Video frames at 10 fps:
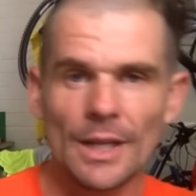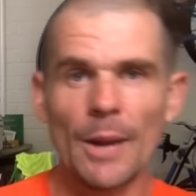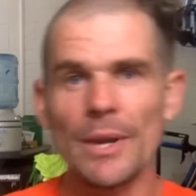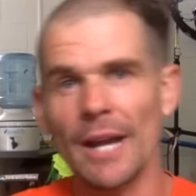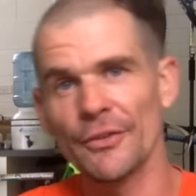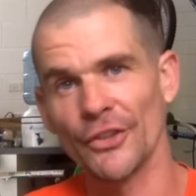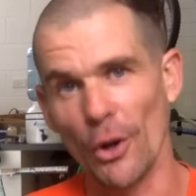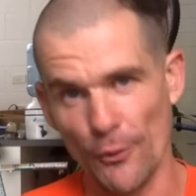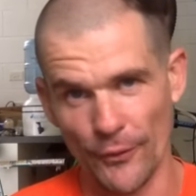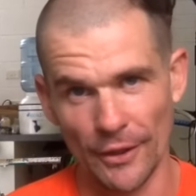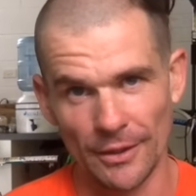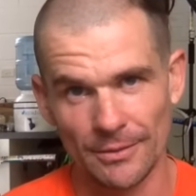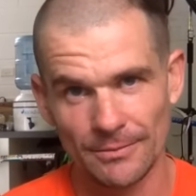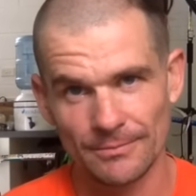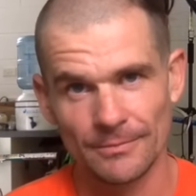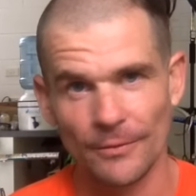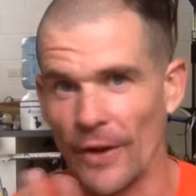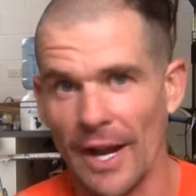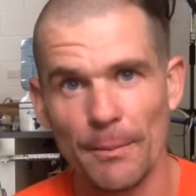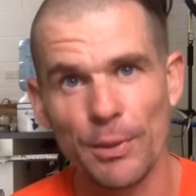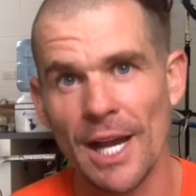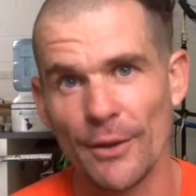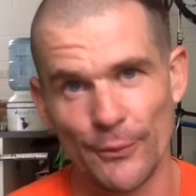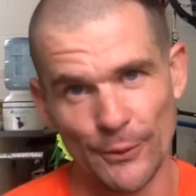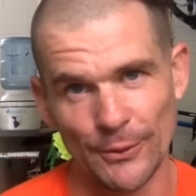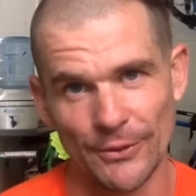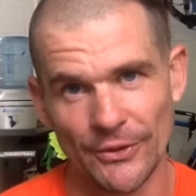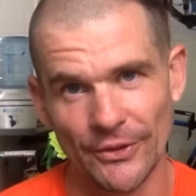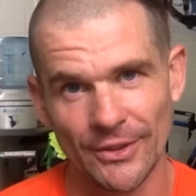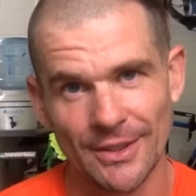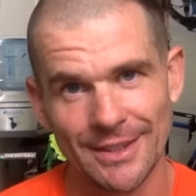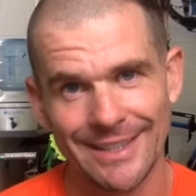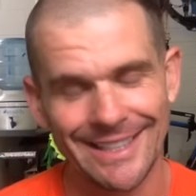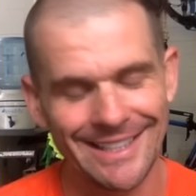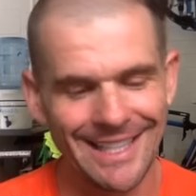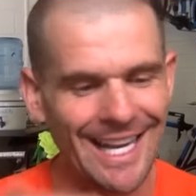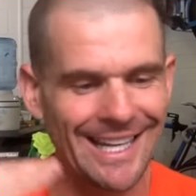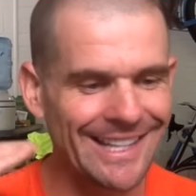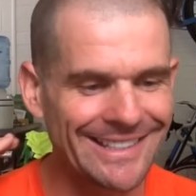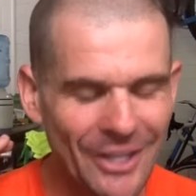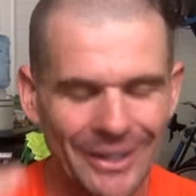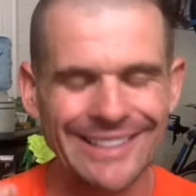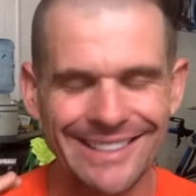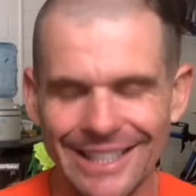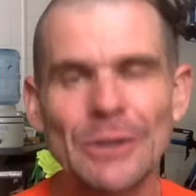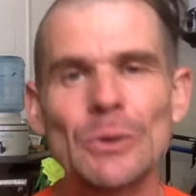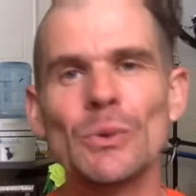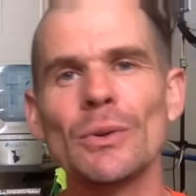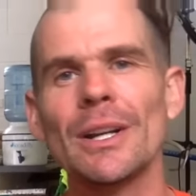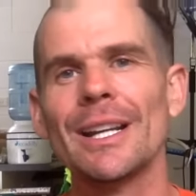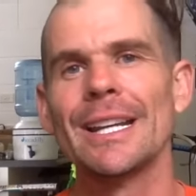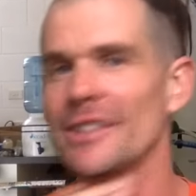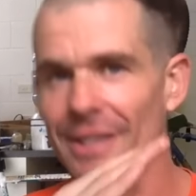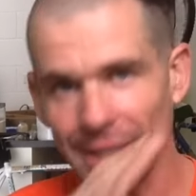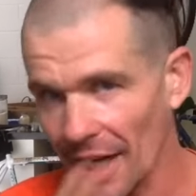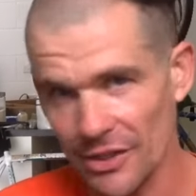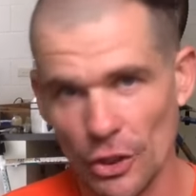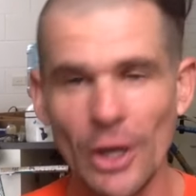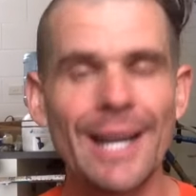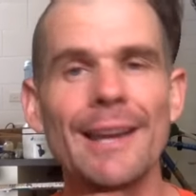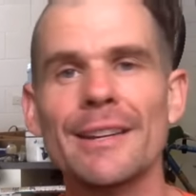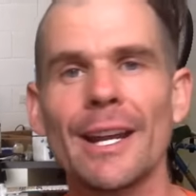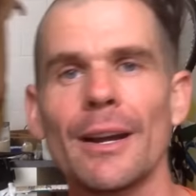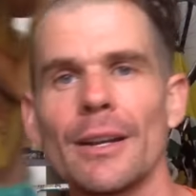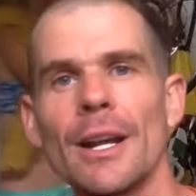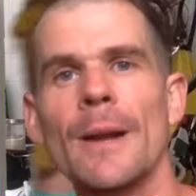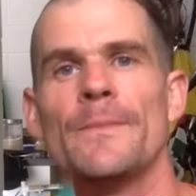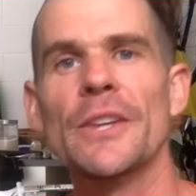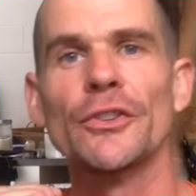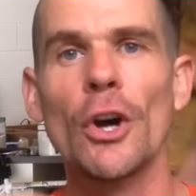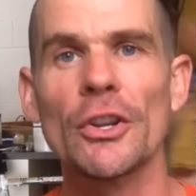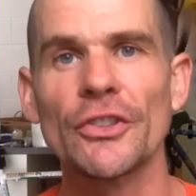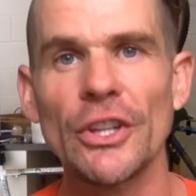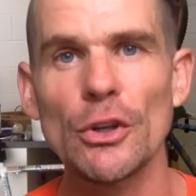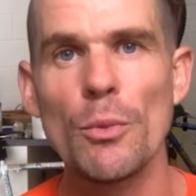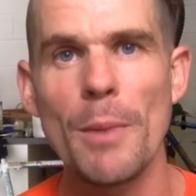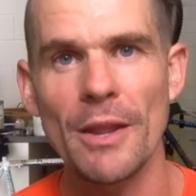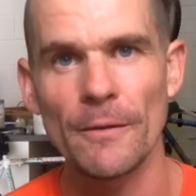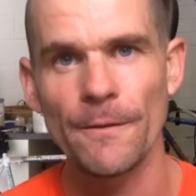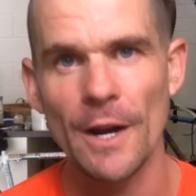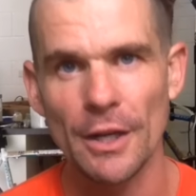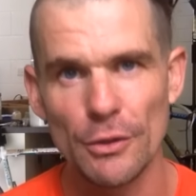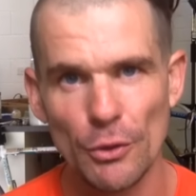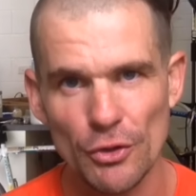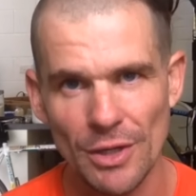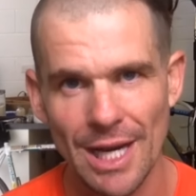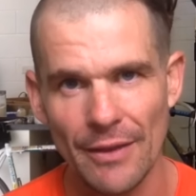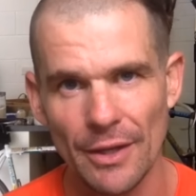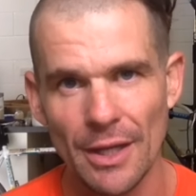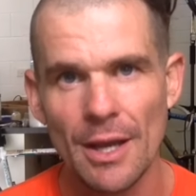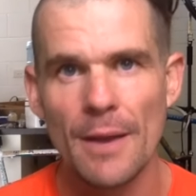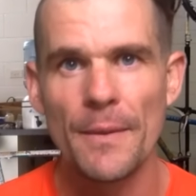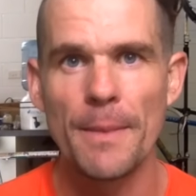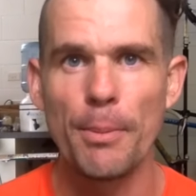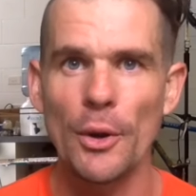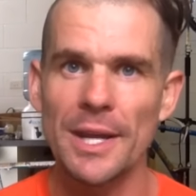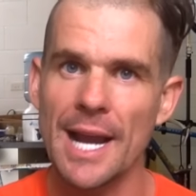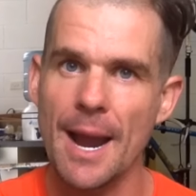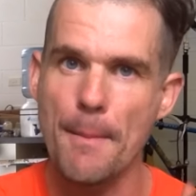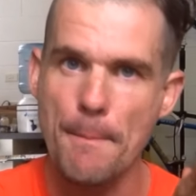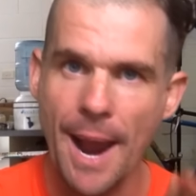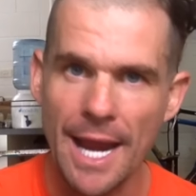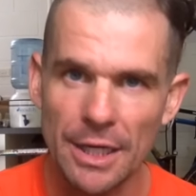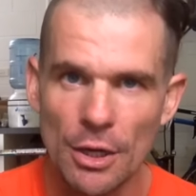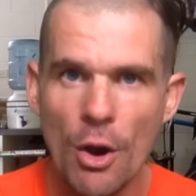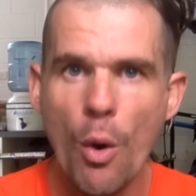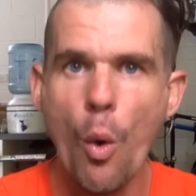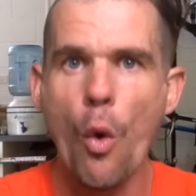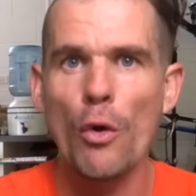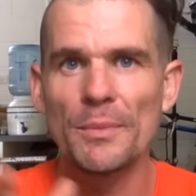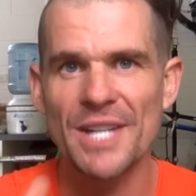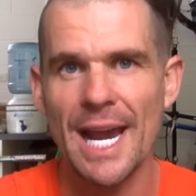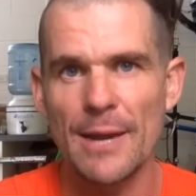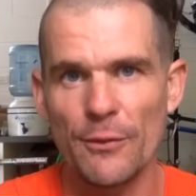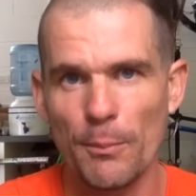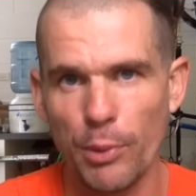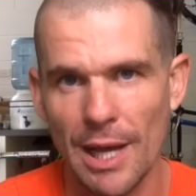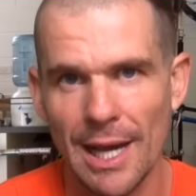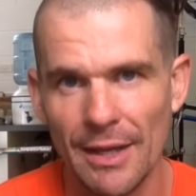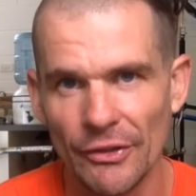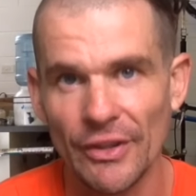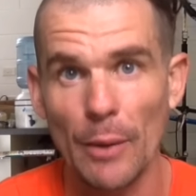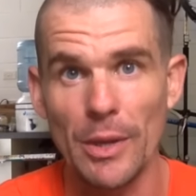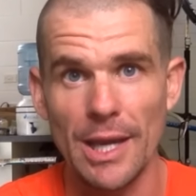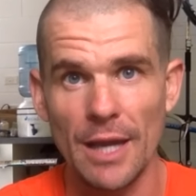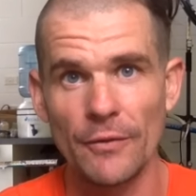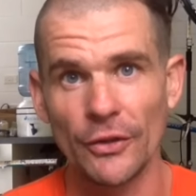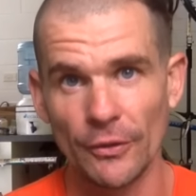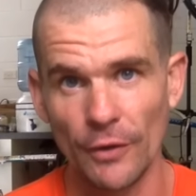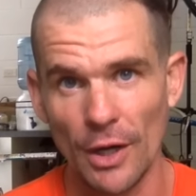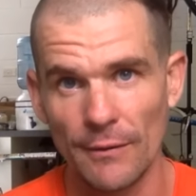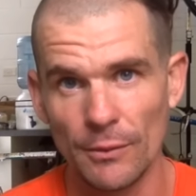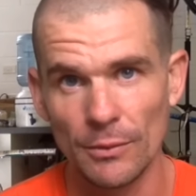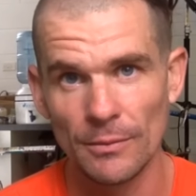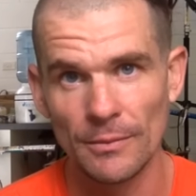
And we have sulfur, found in plant foods. There's not a single, just in case you got any doubt, there's not a single motherfucking nutrient out there that the body can't make or obtain from plants that we need for survival.